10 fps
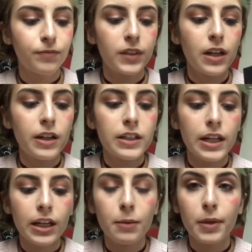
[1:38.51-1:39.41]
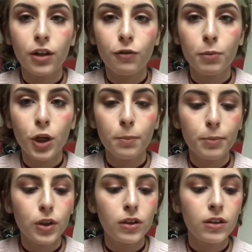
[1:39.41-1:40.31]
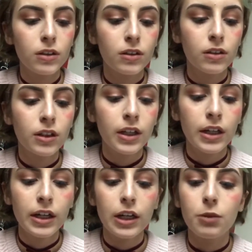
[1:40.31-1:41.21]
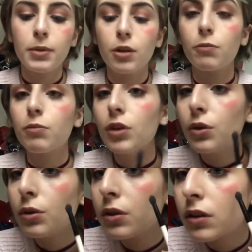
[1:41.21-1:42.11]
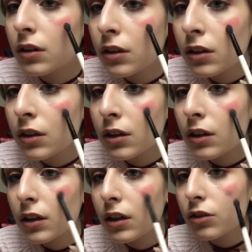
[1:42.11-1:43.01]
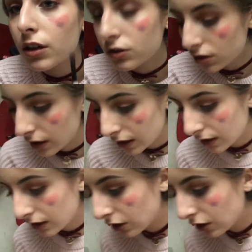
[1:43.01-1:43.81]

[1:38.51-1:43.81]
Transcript: Now I take a bit of purple and a bit of blue and try to like